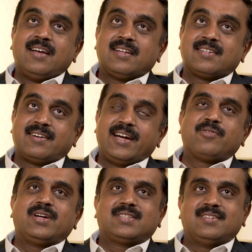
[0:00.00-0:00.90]
That's a great
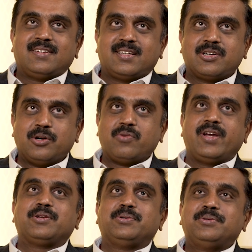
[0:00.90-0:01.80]
question. That's a good
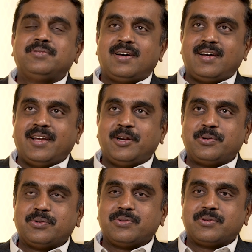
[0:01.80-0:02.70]
way to,
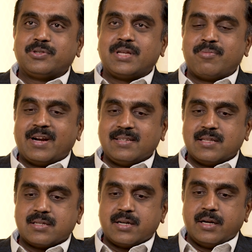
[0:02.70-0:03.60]
to summarize
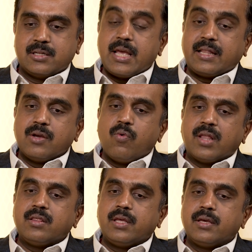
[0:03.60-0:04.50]
this, right? See, I think
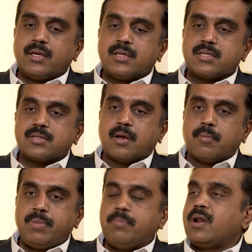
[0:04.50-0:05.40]
one thing is
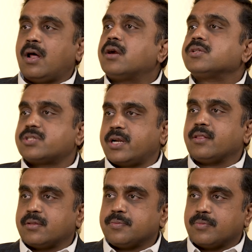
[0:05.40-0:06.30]
people are our
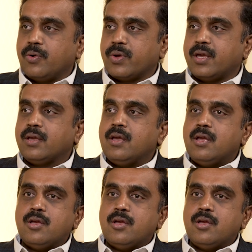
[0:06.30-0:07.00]
strength, okay? Yeah.